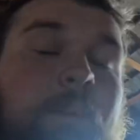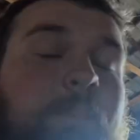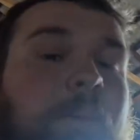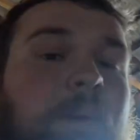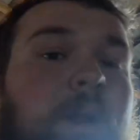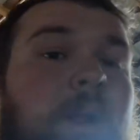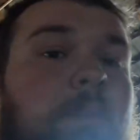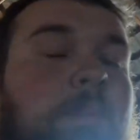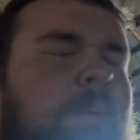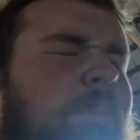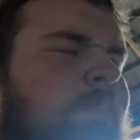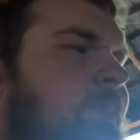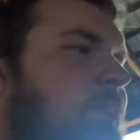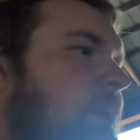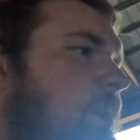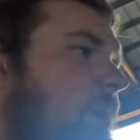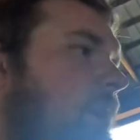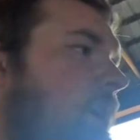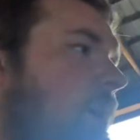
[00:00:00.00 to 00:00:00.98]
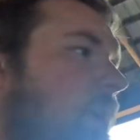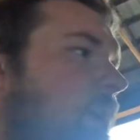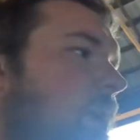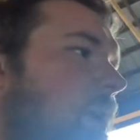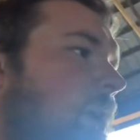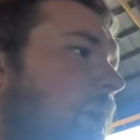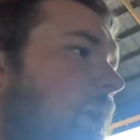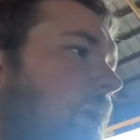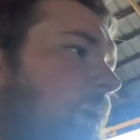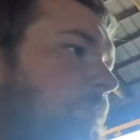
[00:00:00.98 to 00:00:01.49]
problem.
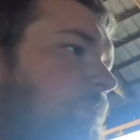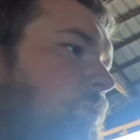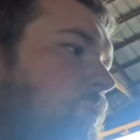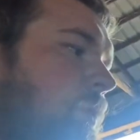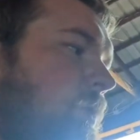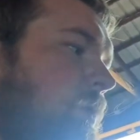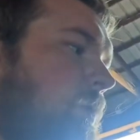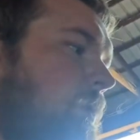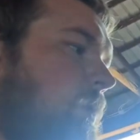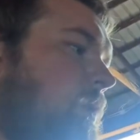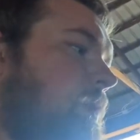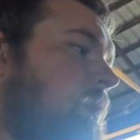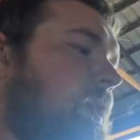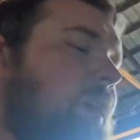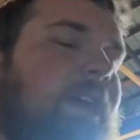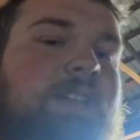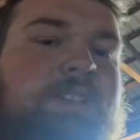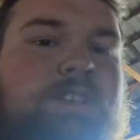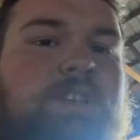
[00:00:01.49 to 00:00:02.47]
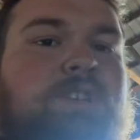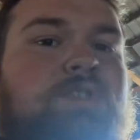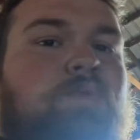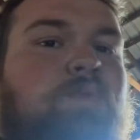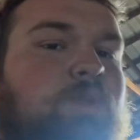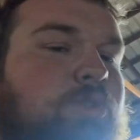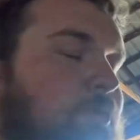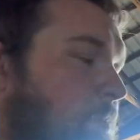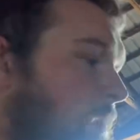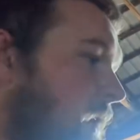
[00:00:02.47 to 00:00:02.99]
The catch is
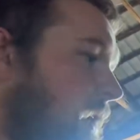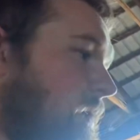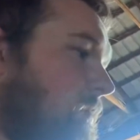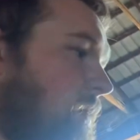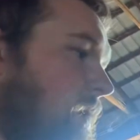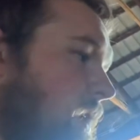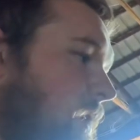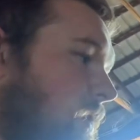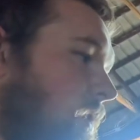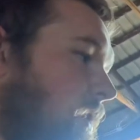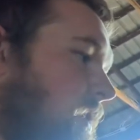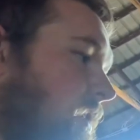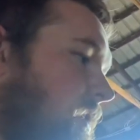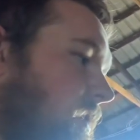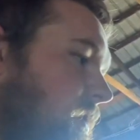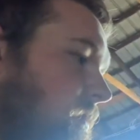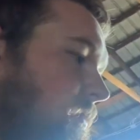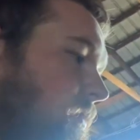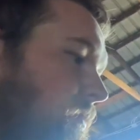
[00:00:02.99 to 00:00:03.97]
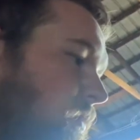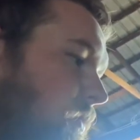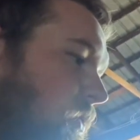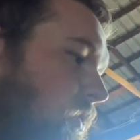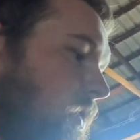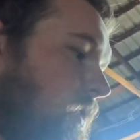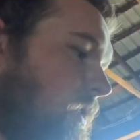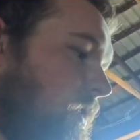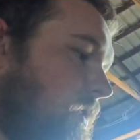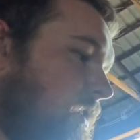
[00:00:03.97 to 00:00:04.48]
we're spending money
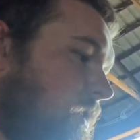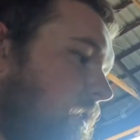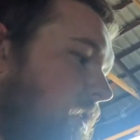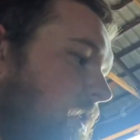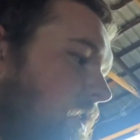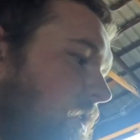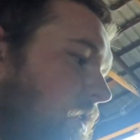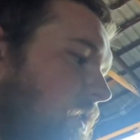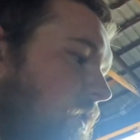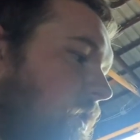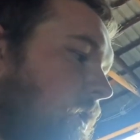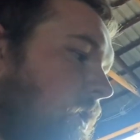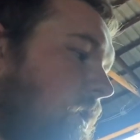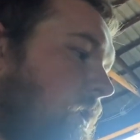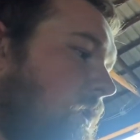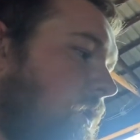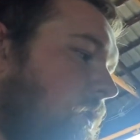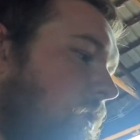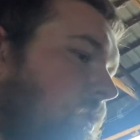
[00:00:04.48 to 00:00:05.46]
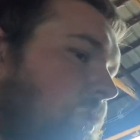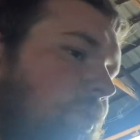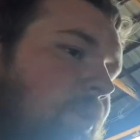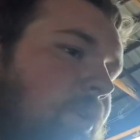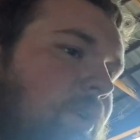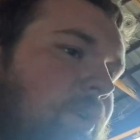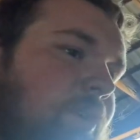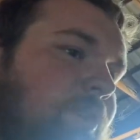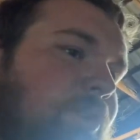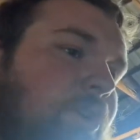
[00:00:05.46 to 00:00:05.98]
on
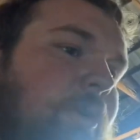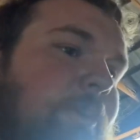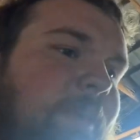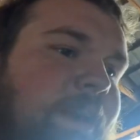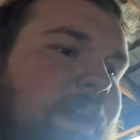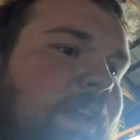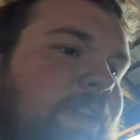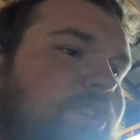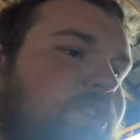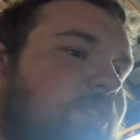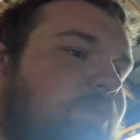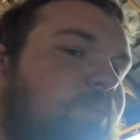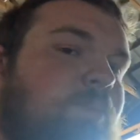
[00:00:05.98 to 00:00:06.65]
our termination